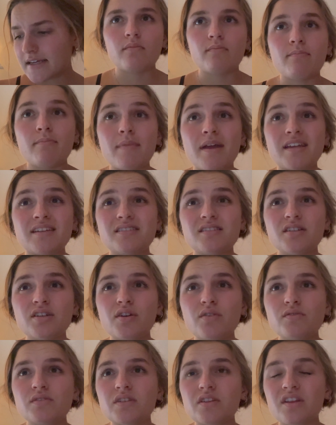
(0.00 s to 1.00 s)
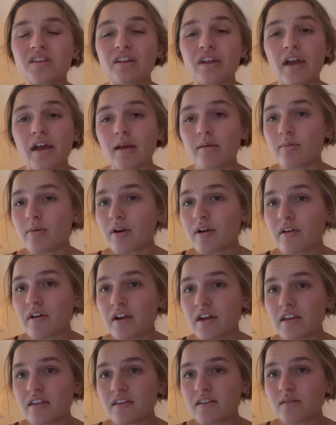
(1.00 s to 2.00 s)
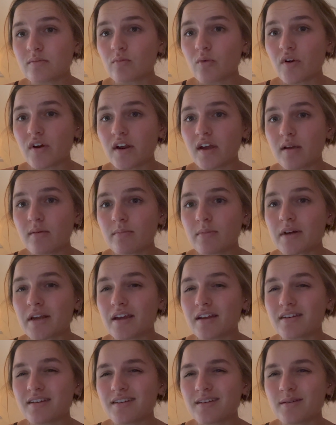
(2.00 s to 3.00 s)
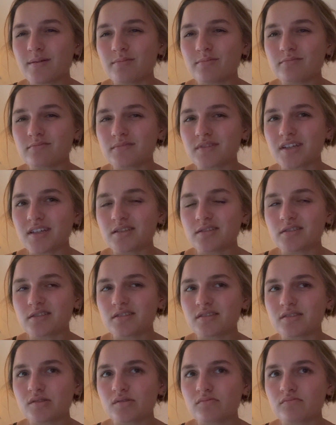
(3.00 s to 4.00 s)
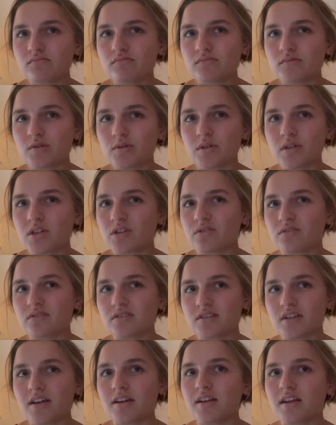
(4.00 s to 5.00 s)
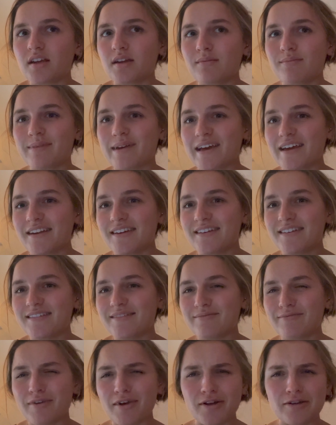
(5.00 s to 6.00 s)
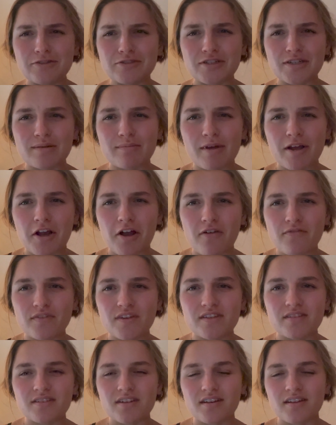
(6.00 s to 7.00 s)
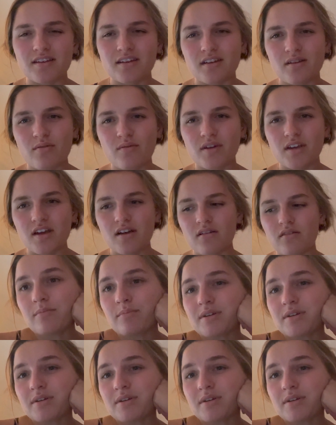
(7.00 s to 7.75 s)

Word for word: Meant to go to the library this morning but I ended up like just doing a little studying in bed while I drink my coffee instead of like going out.